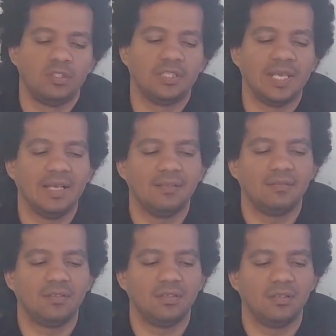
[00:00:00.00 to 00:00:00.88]
You
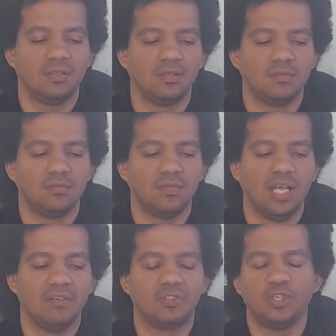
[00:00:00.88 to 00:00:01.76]
can't um,
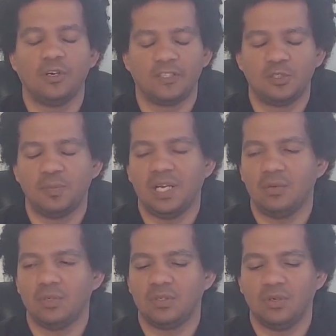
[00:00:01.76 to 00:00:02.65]
have charge
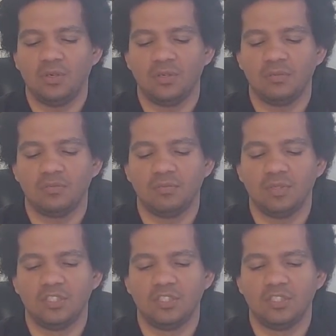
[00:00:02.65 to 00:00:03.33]
power on